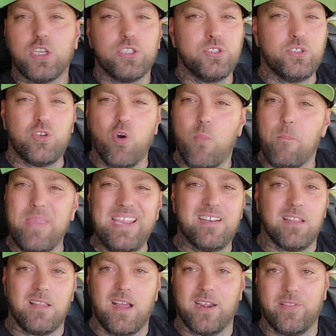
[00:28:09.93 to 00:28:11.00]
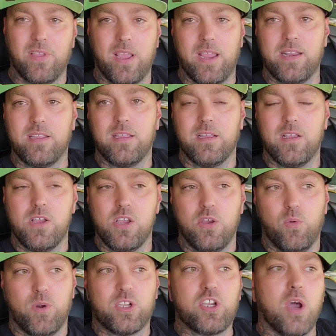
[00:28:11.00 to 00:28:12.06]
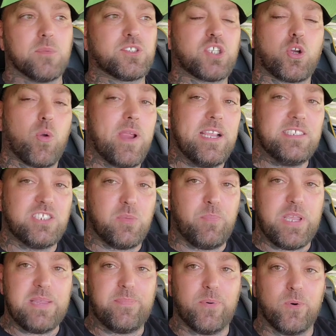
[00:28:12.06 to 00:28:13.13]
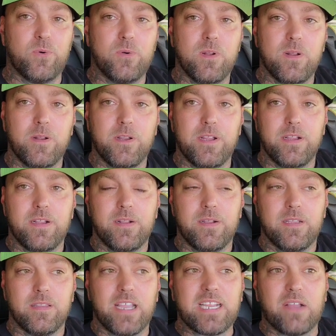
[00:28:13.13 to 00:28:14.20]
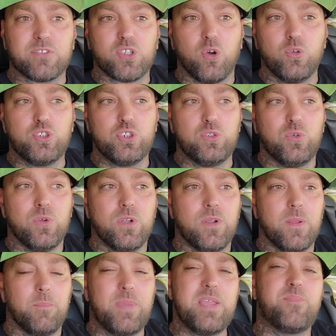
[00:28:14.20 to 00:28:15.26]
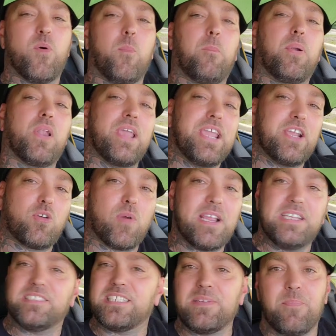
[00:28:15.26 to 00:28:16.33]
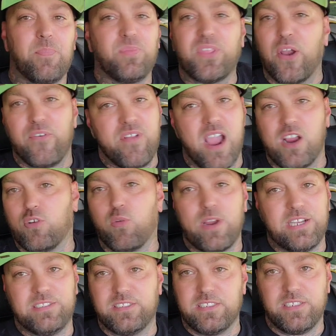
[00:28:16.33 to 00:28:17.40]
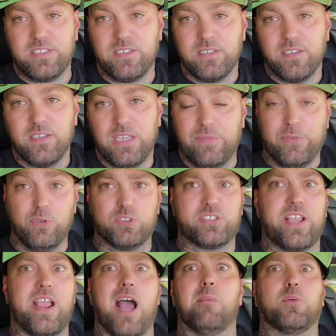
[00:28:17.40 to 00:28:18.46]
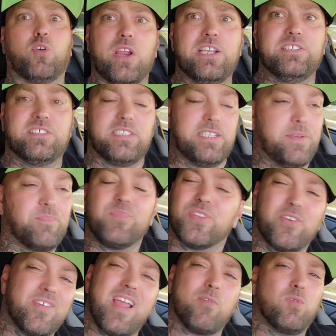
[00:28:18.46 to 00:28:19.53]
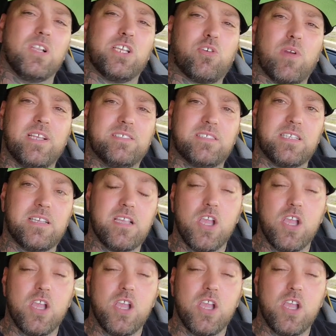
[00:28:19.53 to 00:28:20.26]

You don't meet a lot of that. When it comes to crazy people, like I've told you, people play crazy, they're not crazy. If you say, I'm crazy, you're not really crazy.